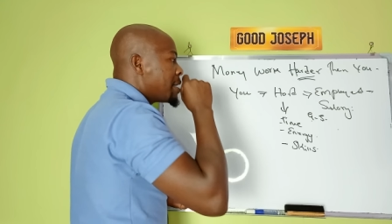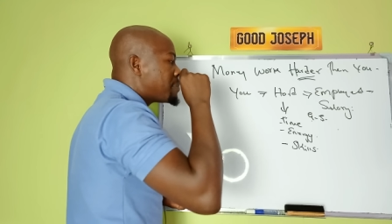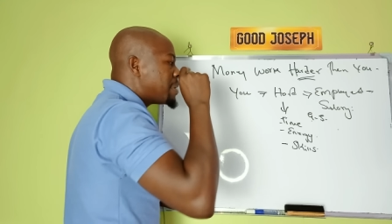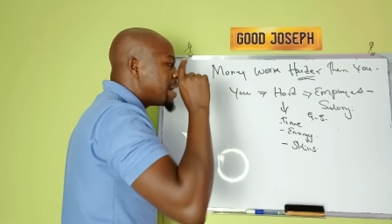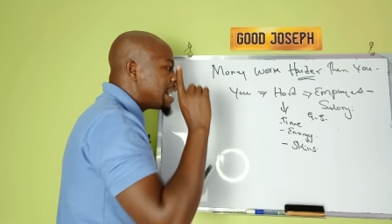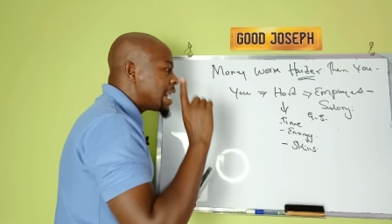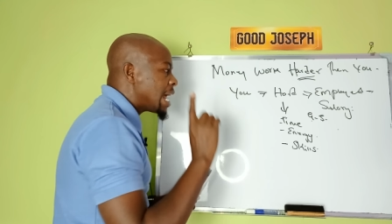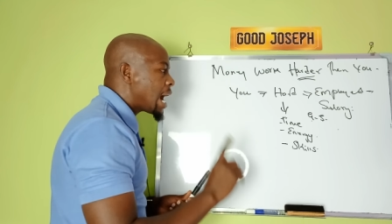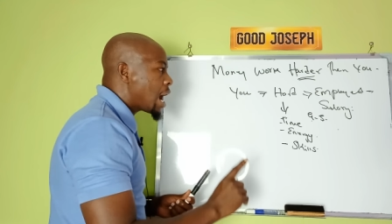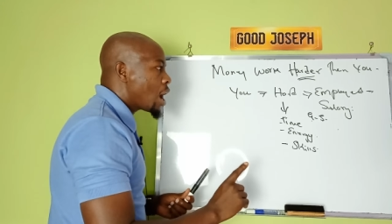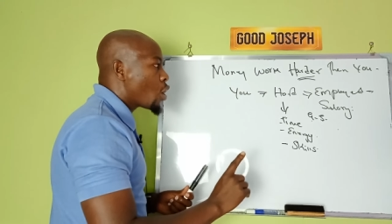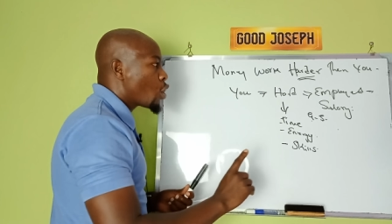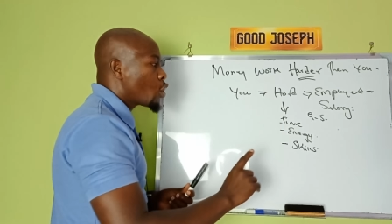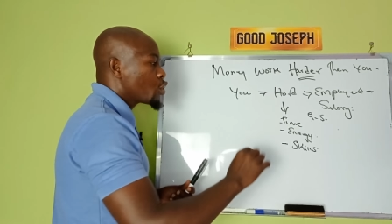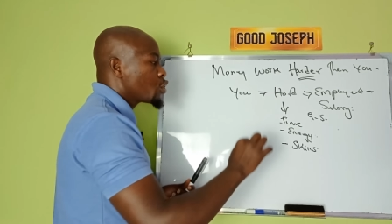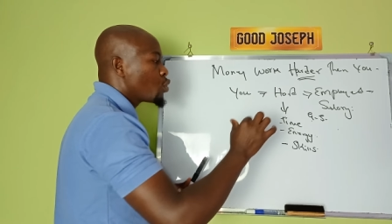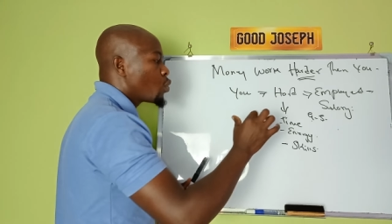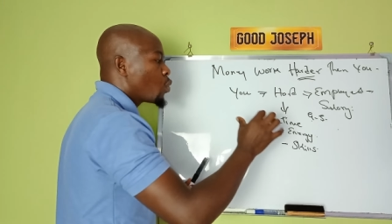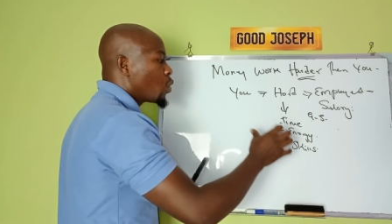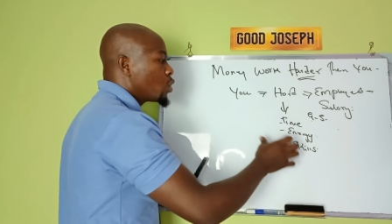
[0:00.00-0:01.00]
But now
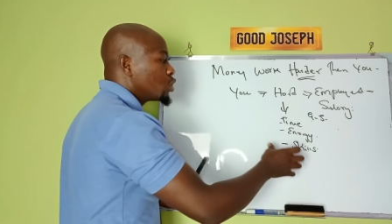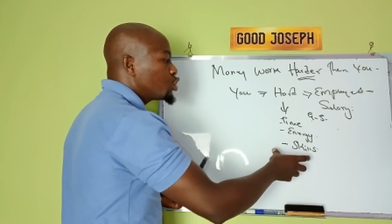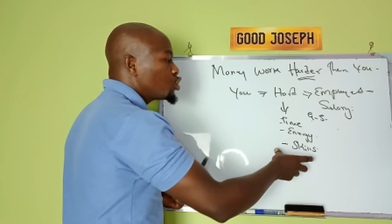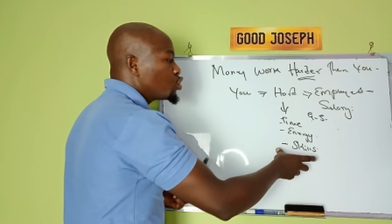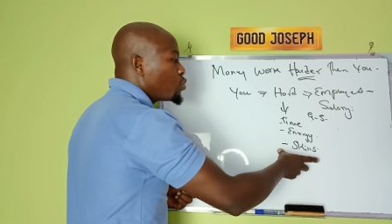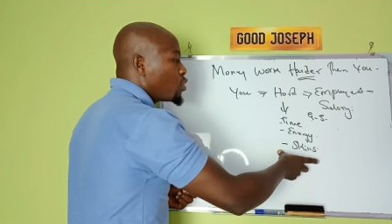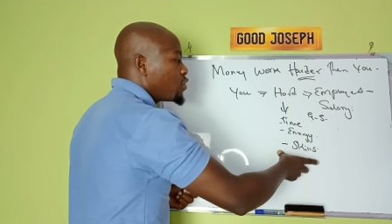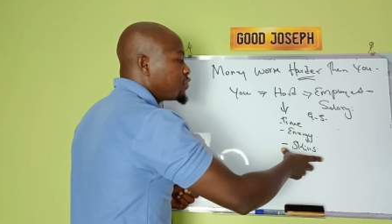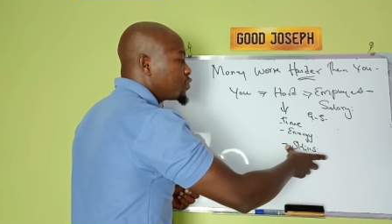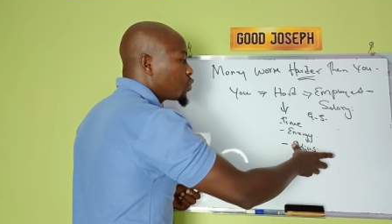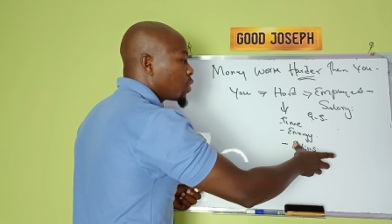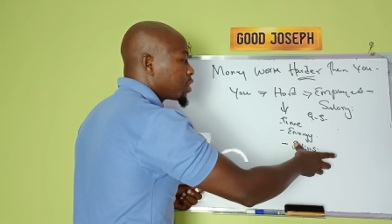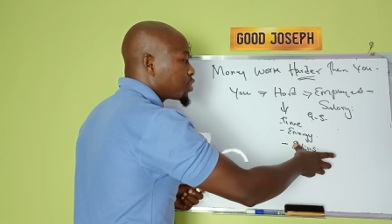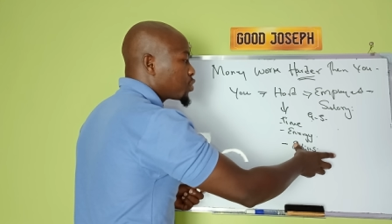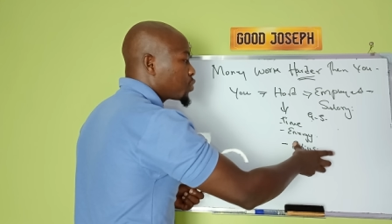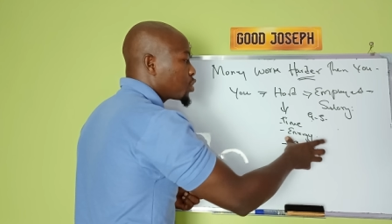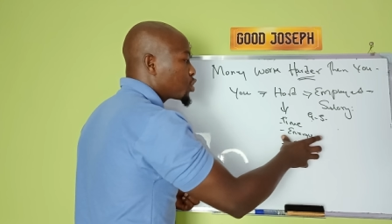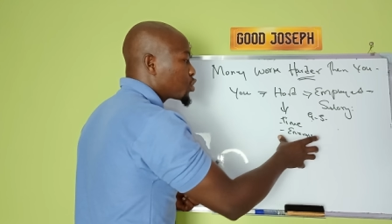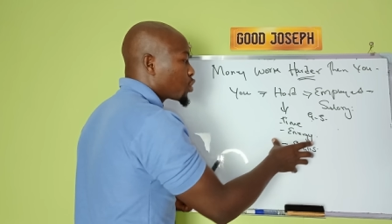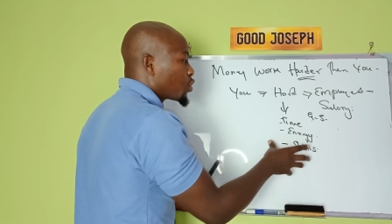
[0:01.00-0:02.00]
you want to move to a
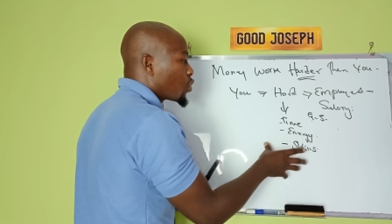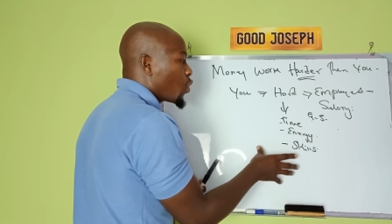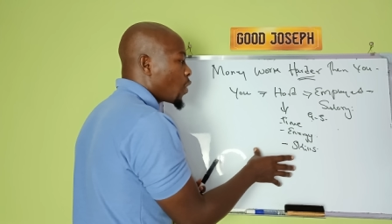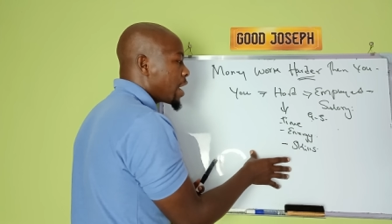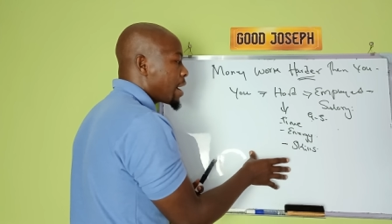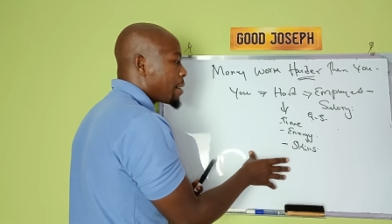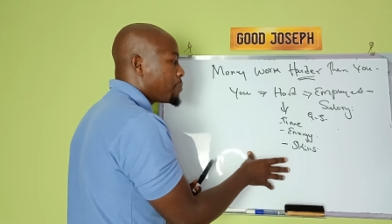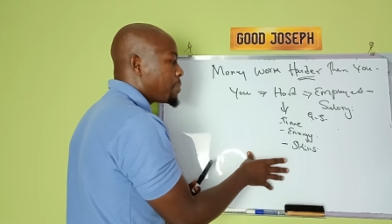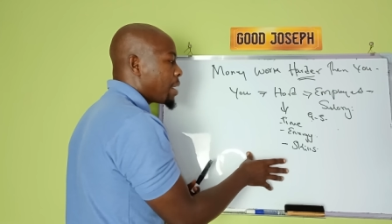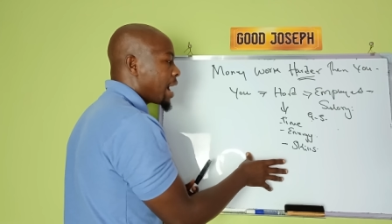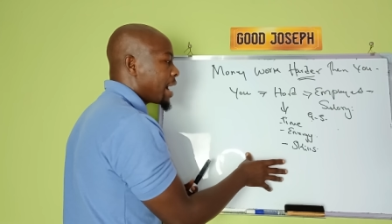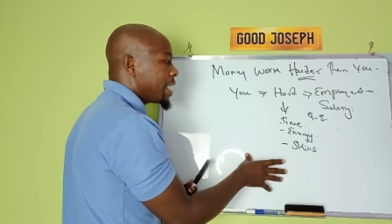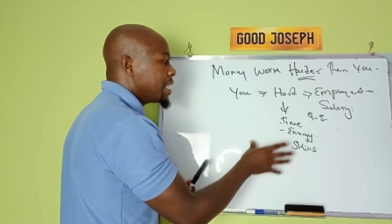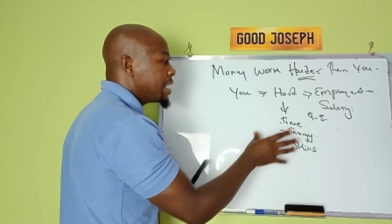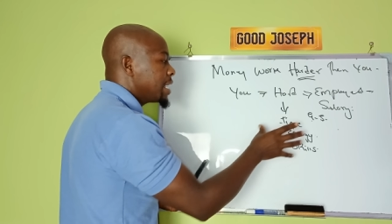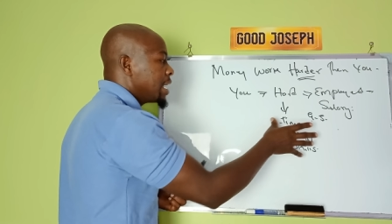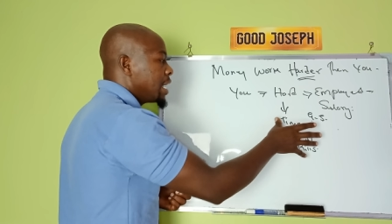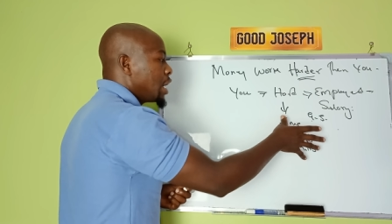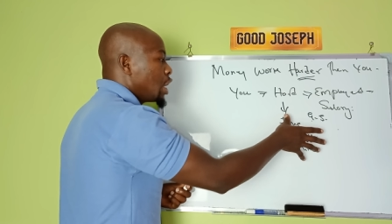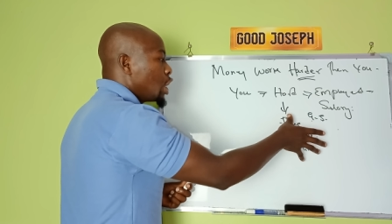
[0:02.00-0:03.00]
situation
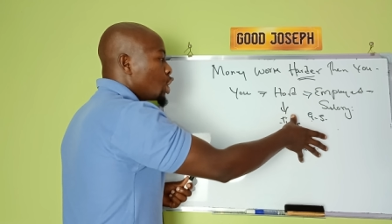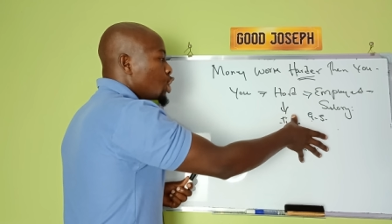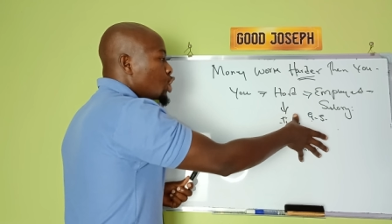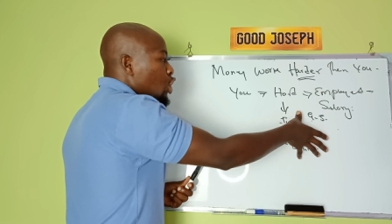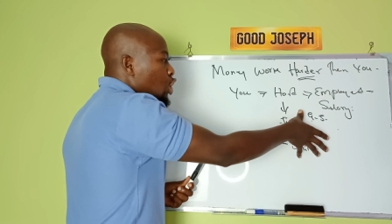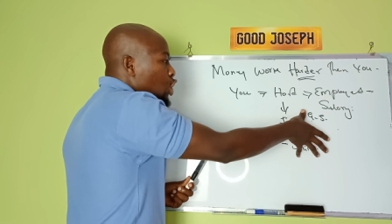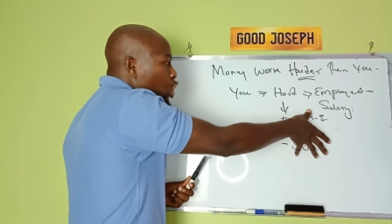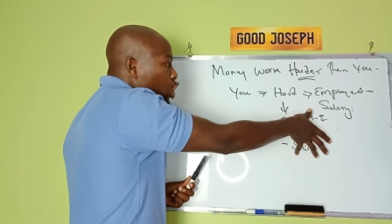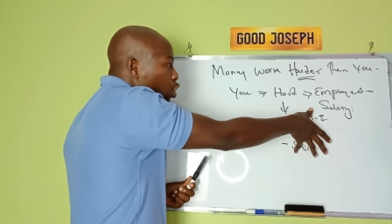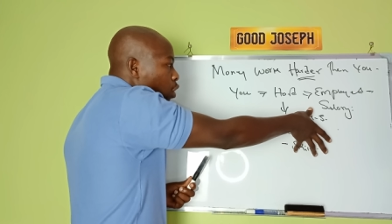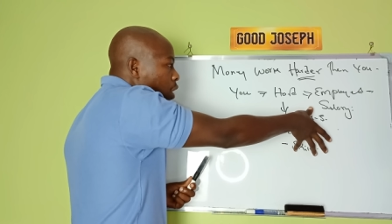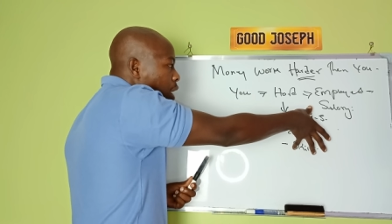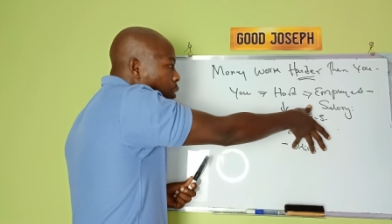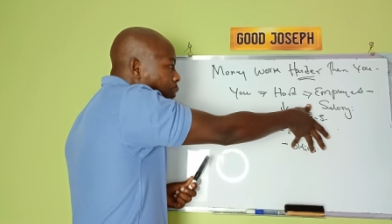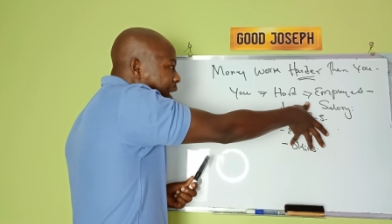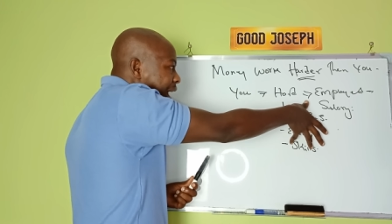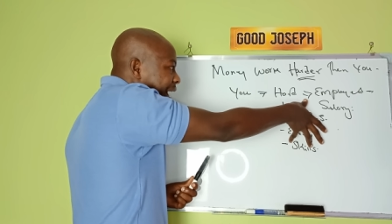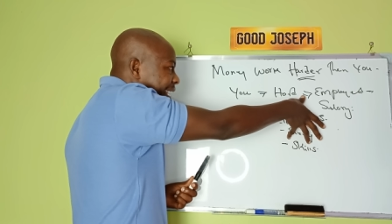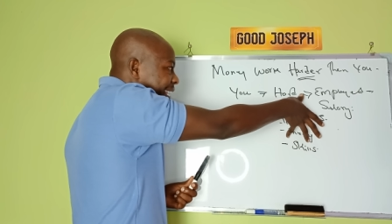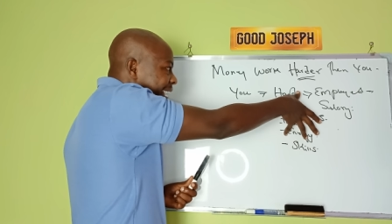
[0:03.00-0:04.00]
whereby you're no longer
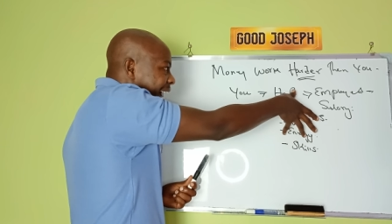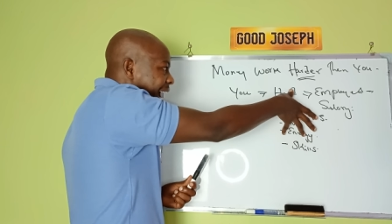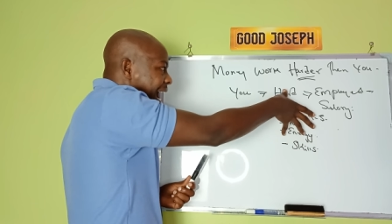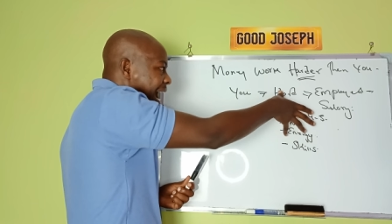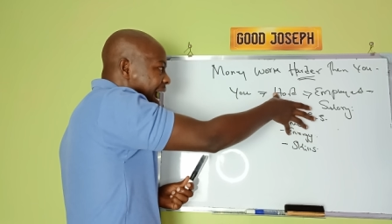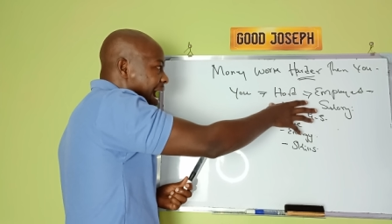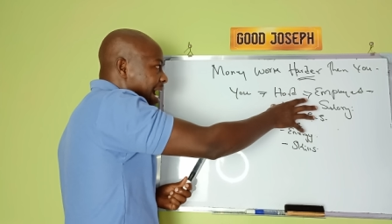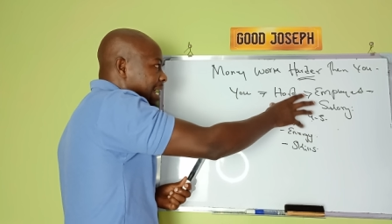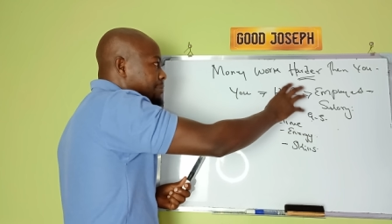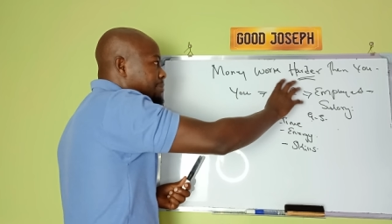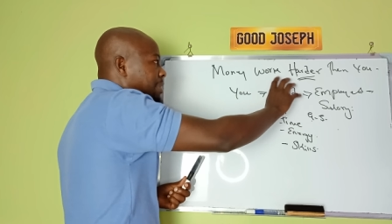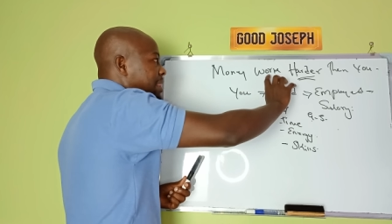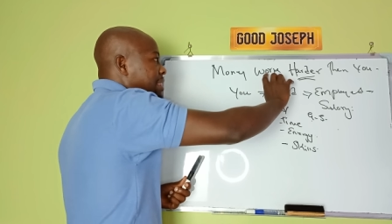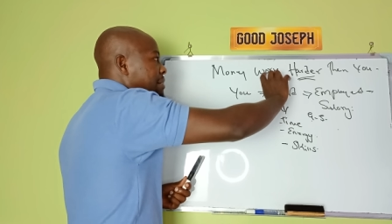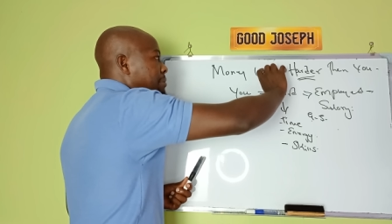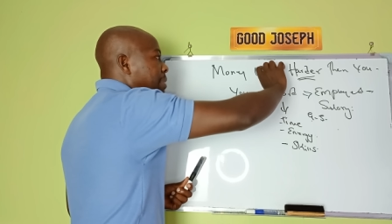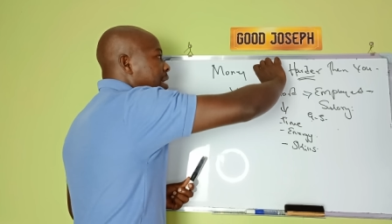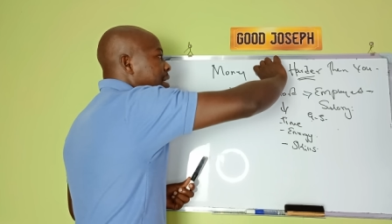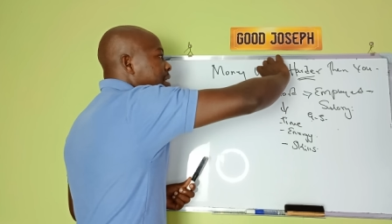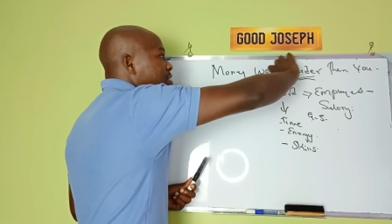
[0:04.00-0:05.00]
working hard, but the
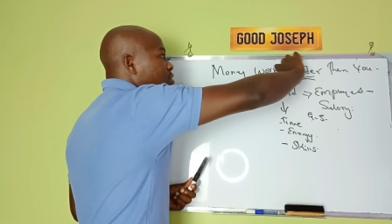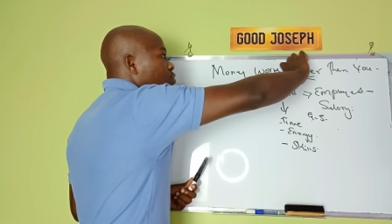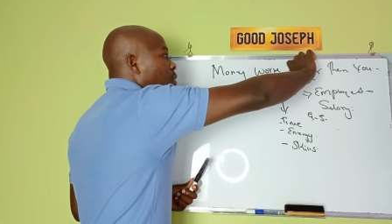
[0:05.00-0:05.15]
money is